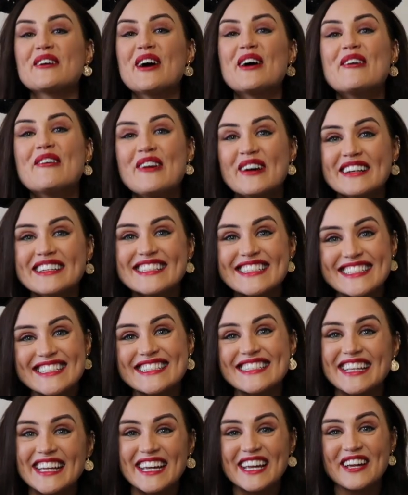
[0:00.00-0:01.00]
So I want to
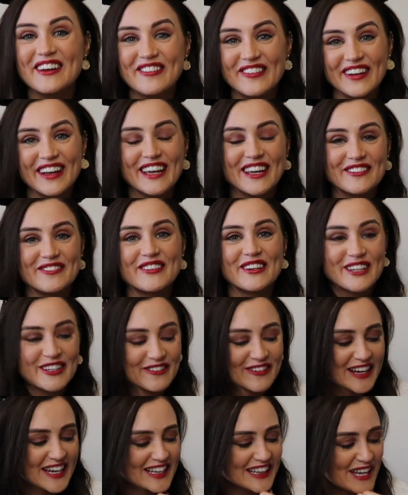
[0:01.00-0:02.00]
see if I can
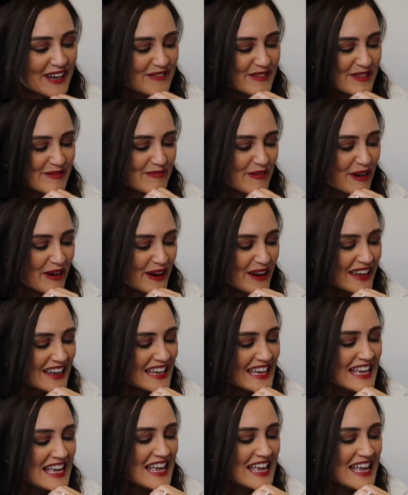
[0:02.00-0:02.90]
recreate that with Mark.